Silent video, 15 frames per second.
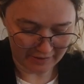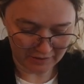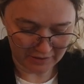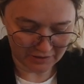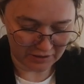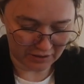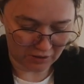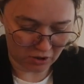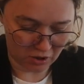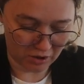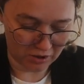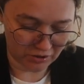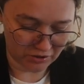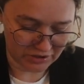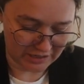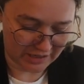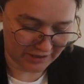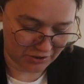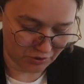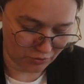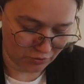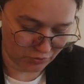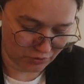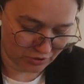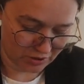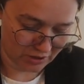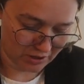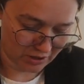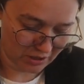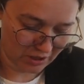and these are colors I use
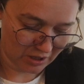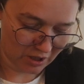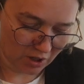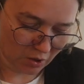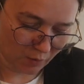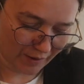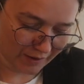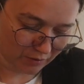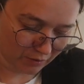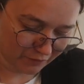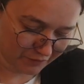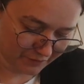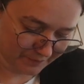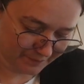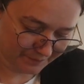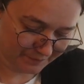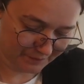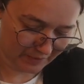quite often.